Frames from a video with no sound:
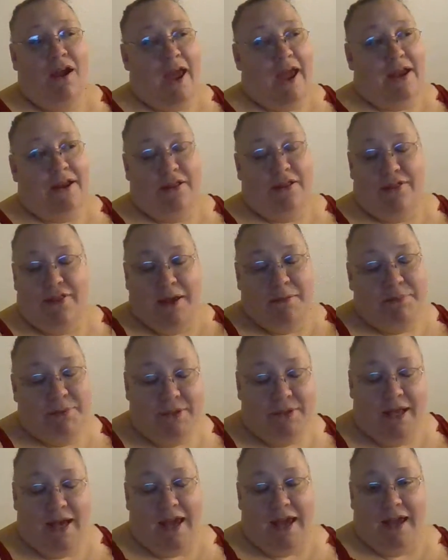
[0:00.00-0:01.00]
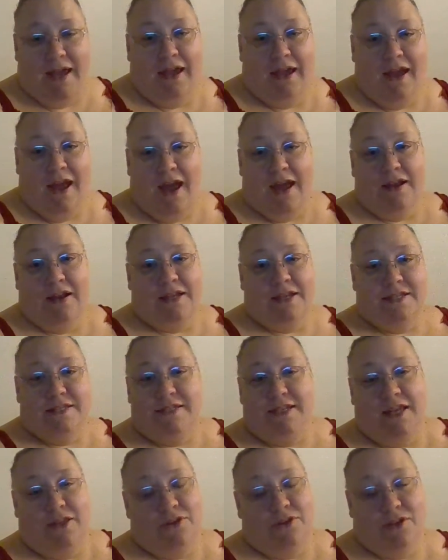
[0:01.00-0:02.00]
and they play, and I
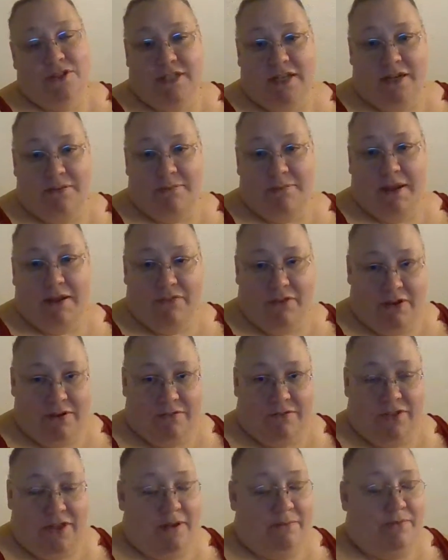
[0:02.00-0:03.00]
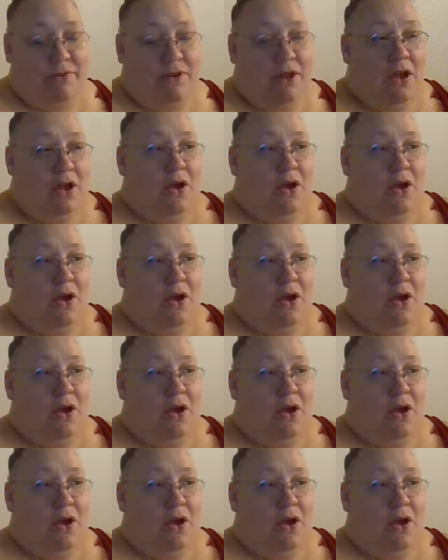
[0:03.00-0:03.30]
either sit and make fun of them,